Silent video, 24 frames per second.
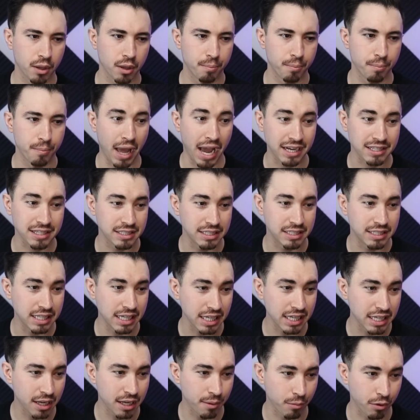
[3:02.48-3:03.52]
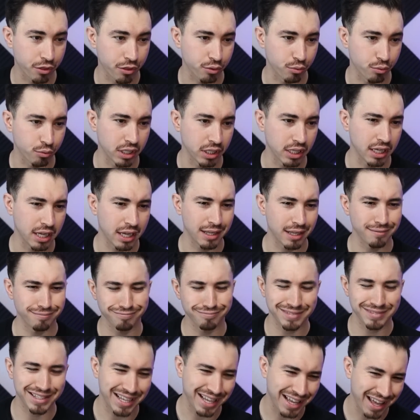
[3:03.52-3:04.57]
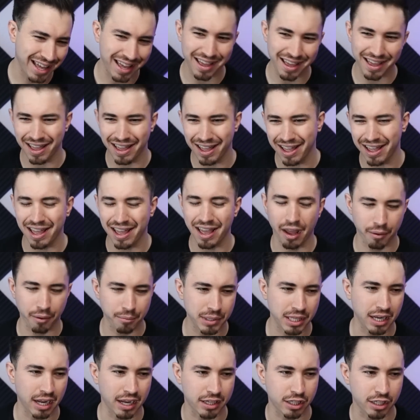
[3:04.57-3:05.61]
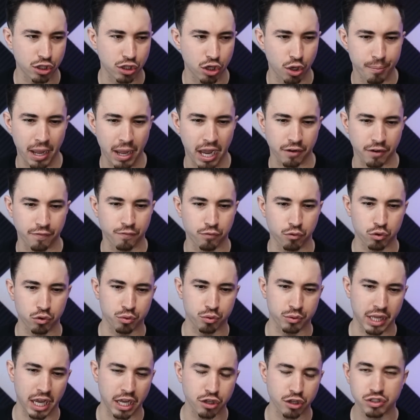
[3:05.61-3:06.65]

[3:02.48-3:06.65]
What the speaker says: Max Dean, number three. And I mean, I could go back and forth with that.